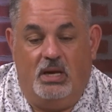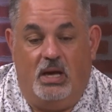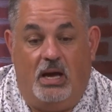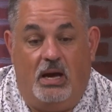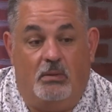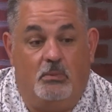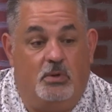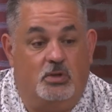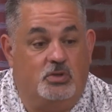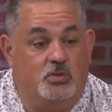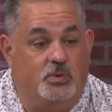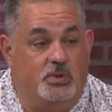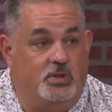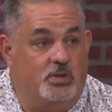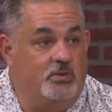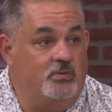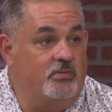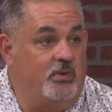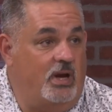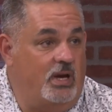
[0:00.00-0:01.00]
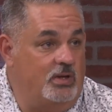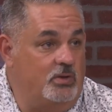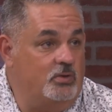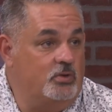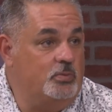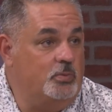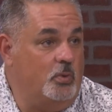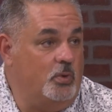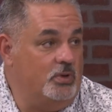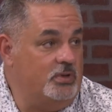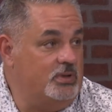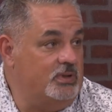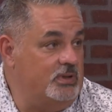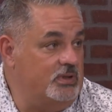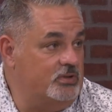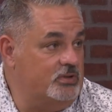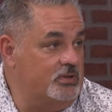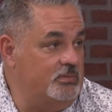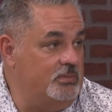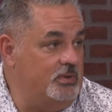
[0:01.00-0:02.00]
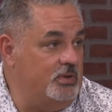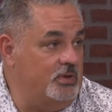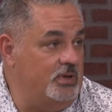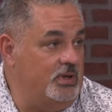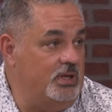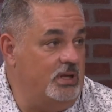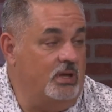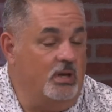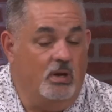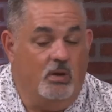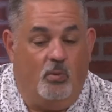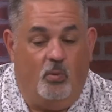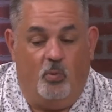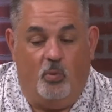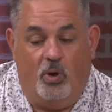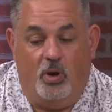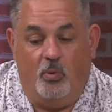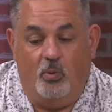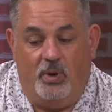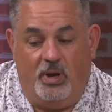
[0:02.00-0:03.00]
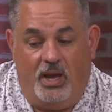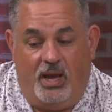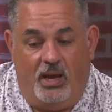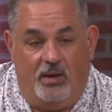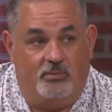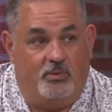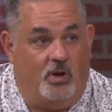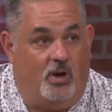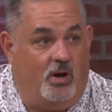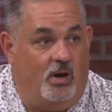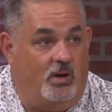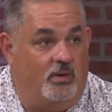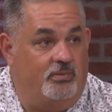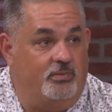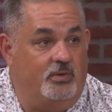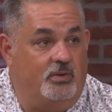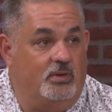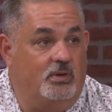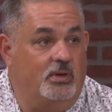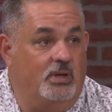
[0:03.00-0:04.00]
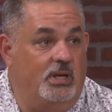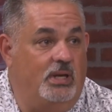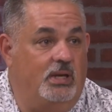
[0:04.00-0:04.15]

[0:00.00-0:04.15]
how much we do value sports in this community, what we have to offer.